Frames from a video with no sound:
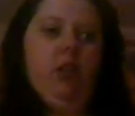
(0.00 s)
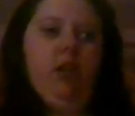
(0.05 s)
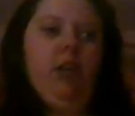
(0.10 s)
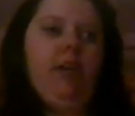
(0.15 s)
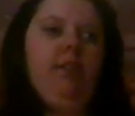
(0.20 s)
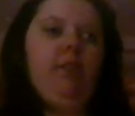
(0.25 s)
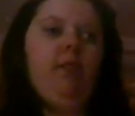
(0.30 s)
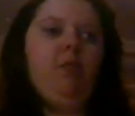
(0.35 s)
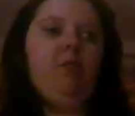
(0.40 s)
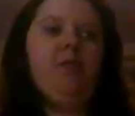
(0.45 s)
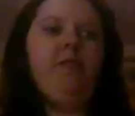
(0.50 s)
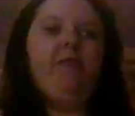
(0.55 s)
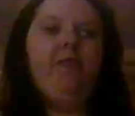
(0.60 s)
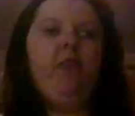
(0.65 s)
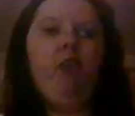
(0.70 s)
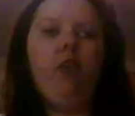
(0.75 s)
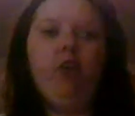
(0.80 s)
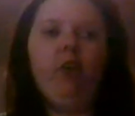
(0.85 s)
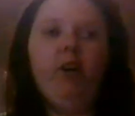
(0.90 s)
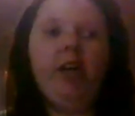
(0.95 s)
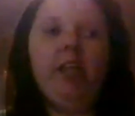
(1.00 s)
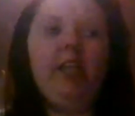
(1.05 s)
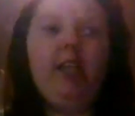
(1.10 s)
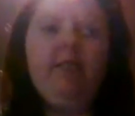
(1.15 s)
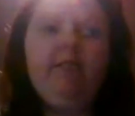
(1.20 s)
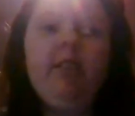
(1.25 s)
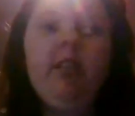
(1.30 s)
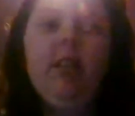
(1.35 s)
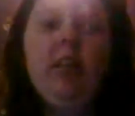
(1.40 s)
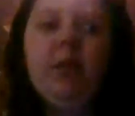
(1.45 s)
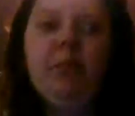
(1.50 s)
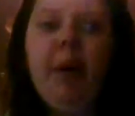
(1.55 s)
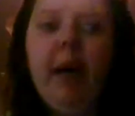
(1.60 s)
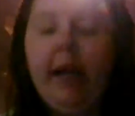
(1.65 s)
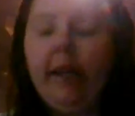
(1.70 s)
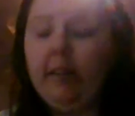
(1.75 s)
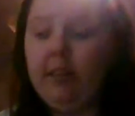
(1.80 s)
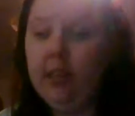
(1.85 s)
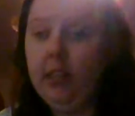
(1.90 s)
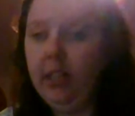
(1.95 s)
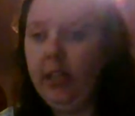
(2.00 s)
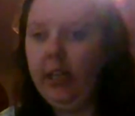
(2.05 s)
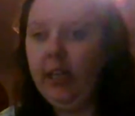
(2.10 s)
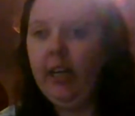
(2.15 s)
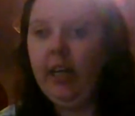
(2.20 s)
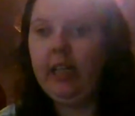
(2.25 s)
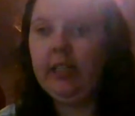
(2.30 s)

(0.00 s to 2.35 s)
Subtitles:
even before I lived independently and